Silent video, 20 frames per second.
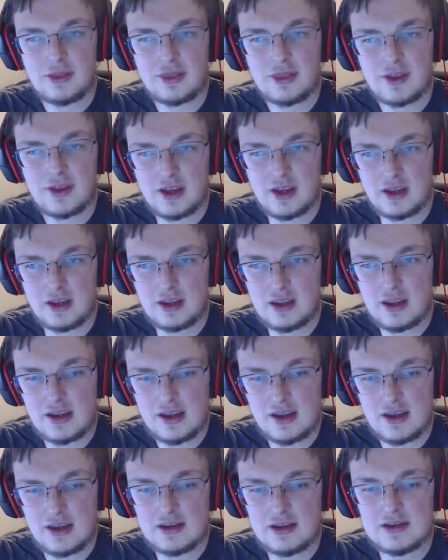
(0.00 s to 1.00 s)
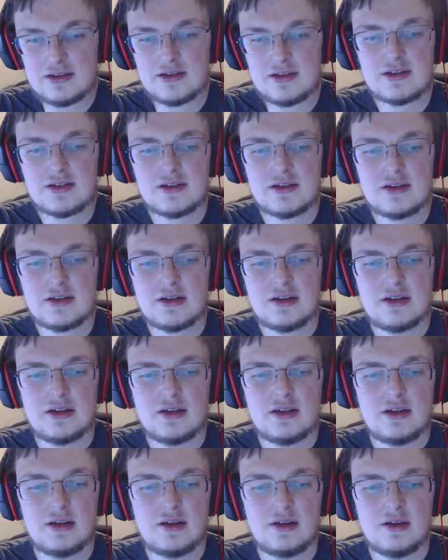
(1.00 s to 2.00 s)
thing is,
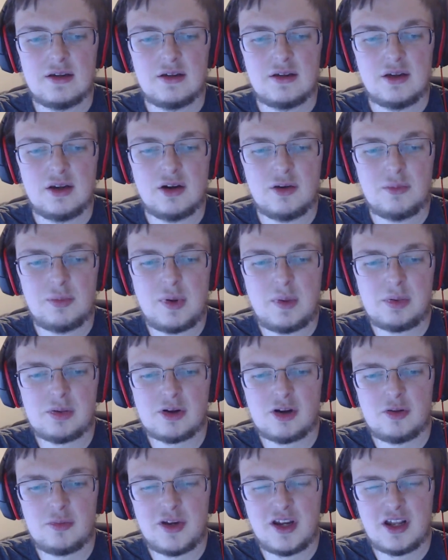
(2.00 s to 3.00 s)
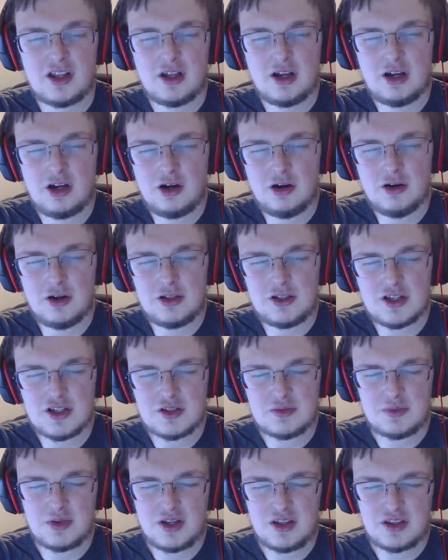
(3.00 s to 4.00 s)
you know, people are going to be, oh, it
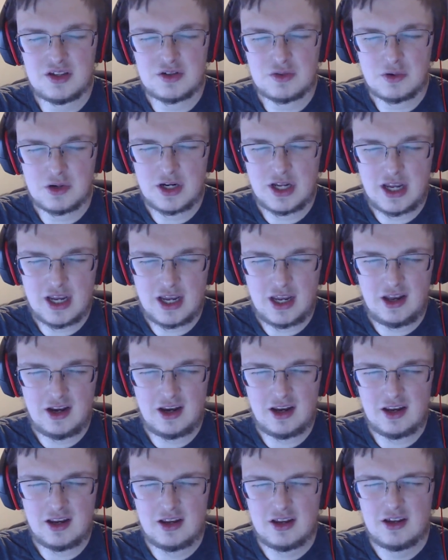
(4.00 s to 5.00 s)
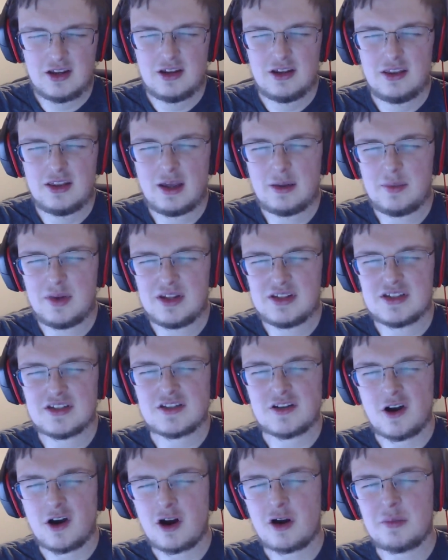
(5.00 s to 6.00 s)
doesn't beat the twenty eighty. That means it's
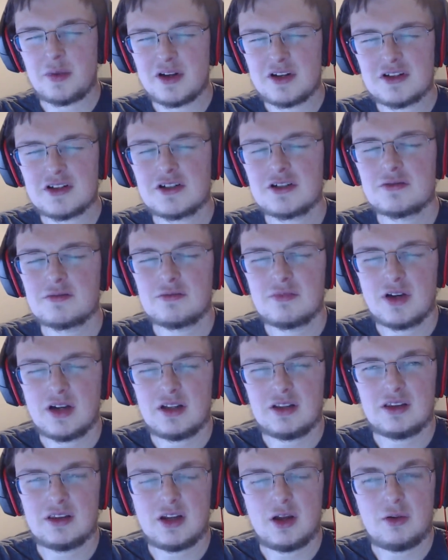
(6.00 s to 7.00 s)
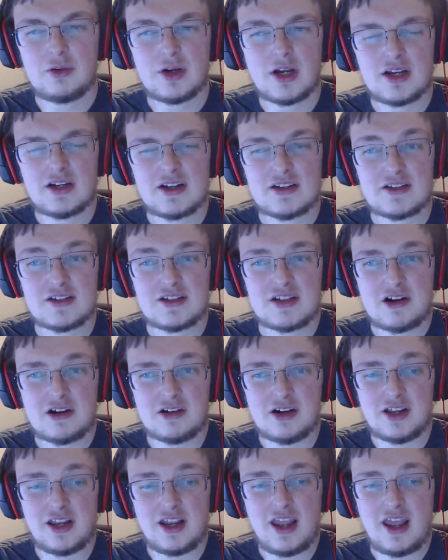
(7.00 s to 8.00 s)
garbage. Well, no, not
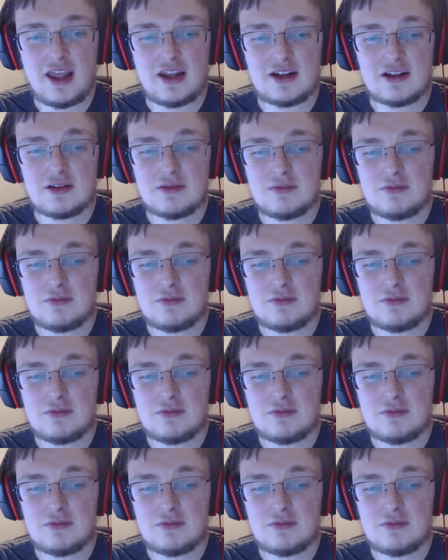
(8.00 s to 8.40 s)
necessarily. It